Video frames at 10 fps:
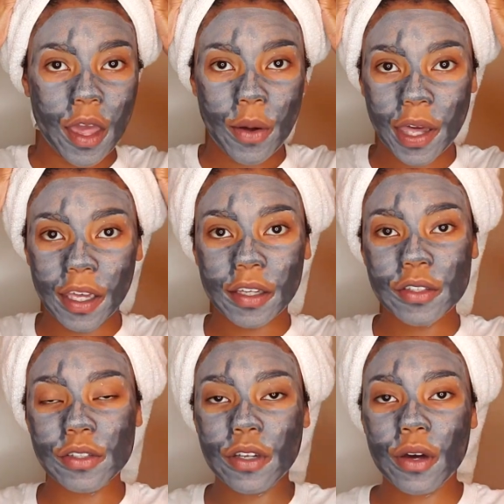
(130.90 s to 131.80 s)
Okay,
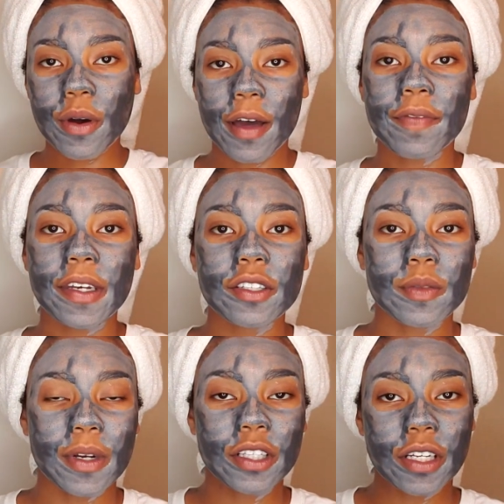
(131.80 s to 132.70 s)
so I finished
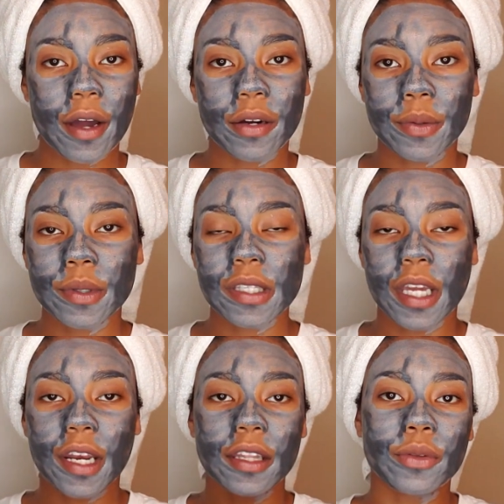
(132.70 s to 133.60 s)
my shower
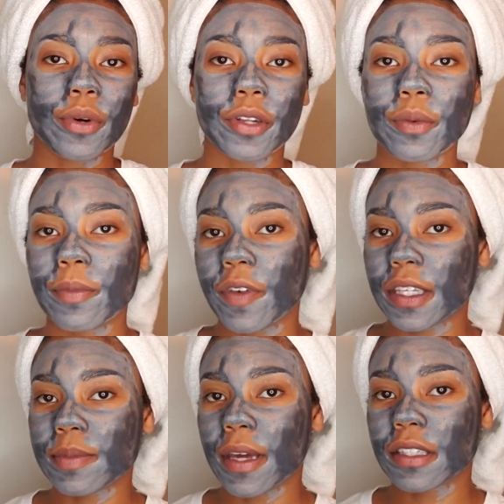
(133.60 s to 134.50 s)
routine. I threw a little
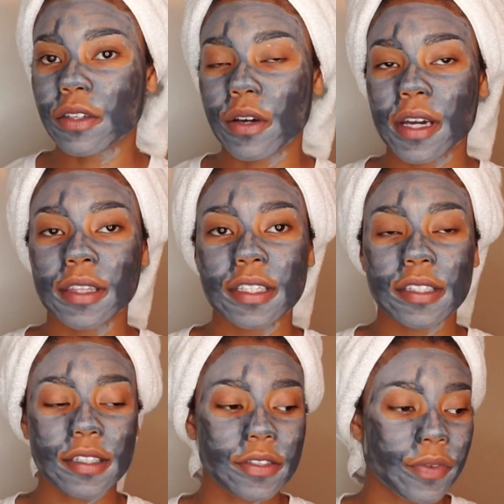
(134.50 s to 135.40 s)
face mask on. This
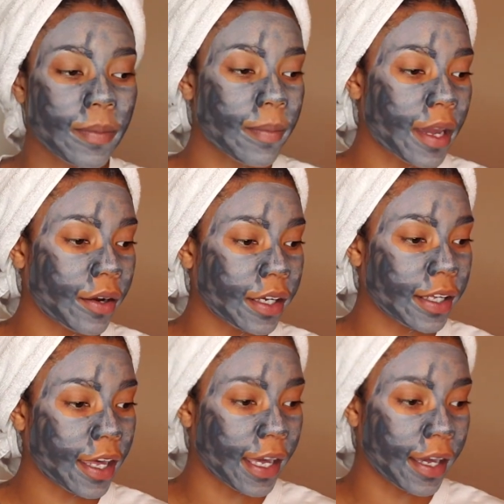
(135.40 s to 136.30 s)
is from Mary
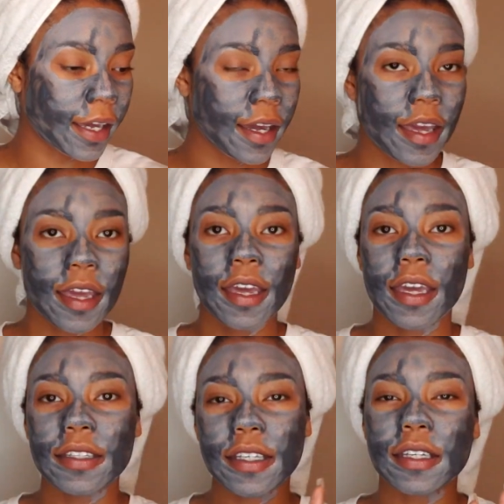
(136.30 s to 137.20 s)
Kay.
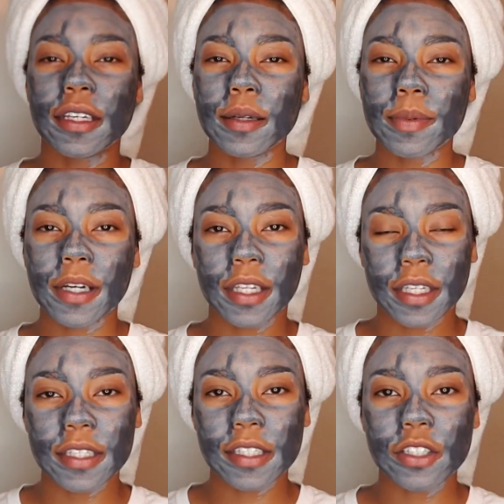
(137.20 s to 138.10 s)
It's a deep
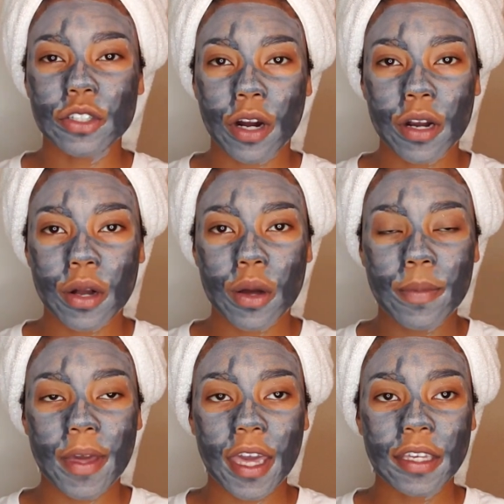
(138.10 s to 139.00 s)
cleansing charcoal
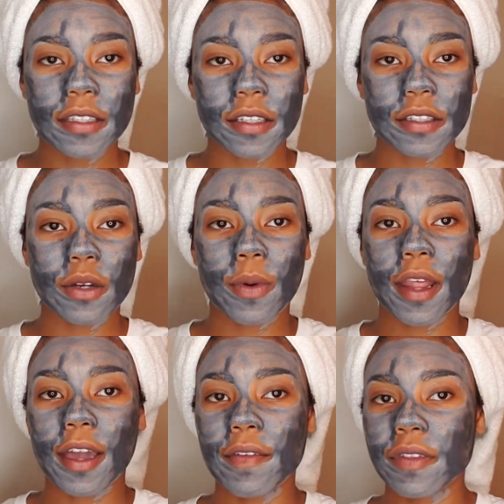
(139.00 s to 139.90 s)
mask. So while
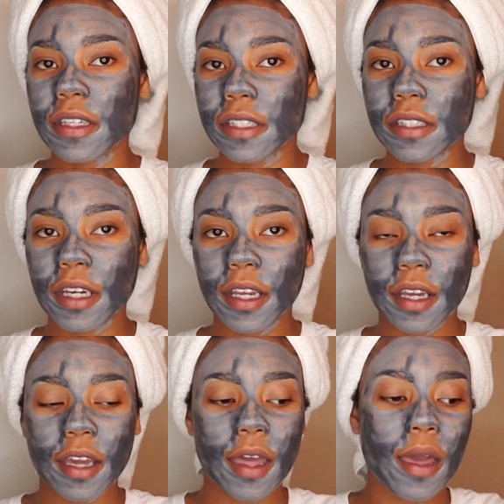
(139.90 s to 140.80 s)
I have this
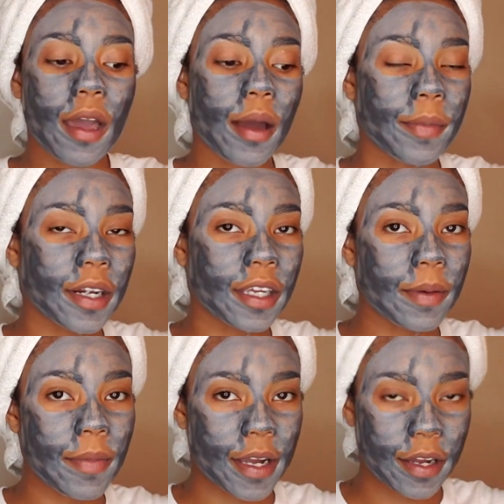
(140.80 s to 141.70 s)
sitting, I'm gonna get
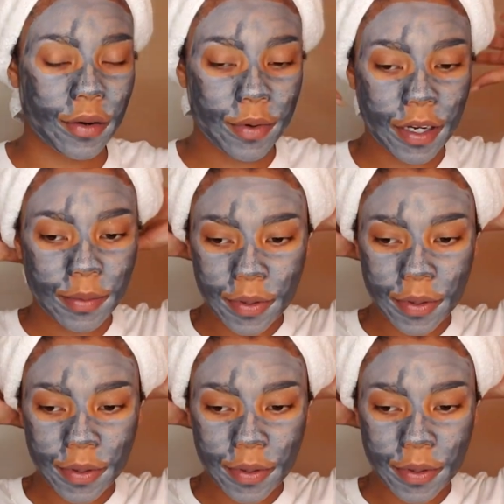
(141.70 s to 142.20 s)
my hair ready.